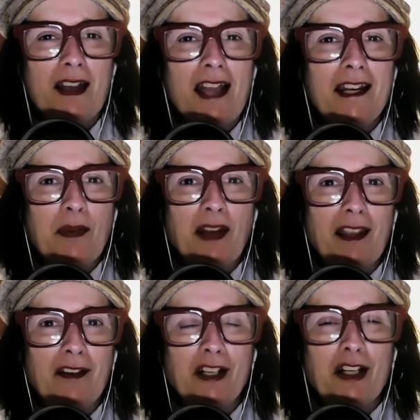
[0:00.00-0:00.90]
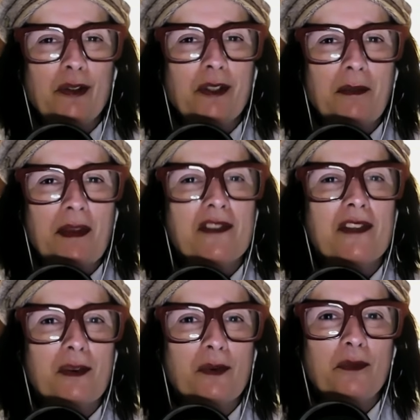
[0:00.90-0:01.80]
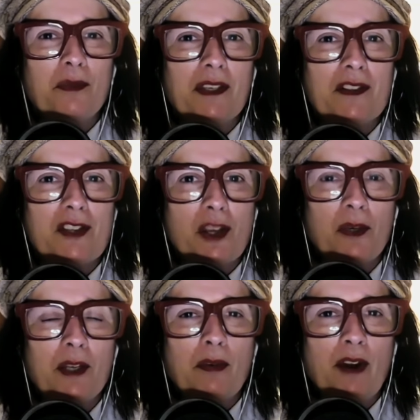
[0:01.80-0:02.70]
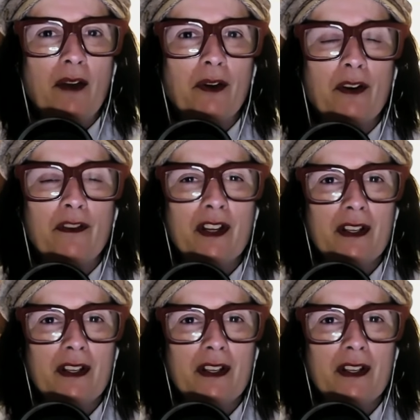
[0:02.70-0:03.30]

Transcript: any player, including Messi, would be totally proud of.